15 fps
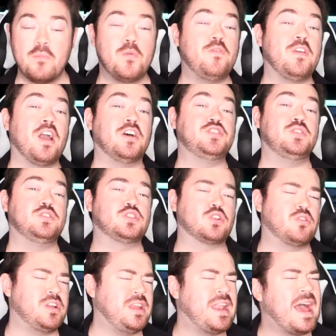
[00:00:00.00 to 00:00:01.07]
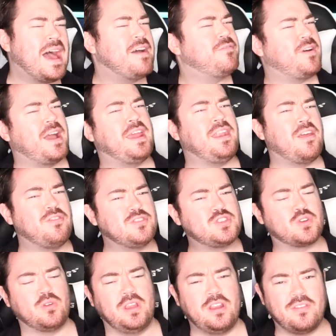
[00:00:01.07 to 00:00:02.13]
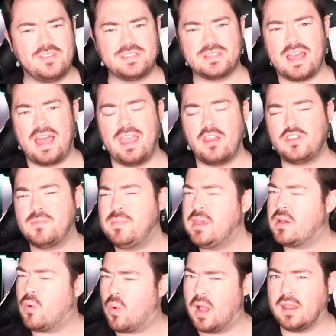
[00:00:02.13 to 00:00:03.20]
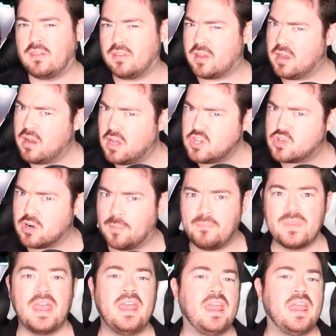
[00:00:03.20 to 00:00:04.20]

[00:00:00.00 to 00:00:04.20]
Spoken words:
Moving on to the screen, I find the screen on this guy to be quite the conundrum.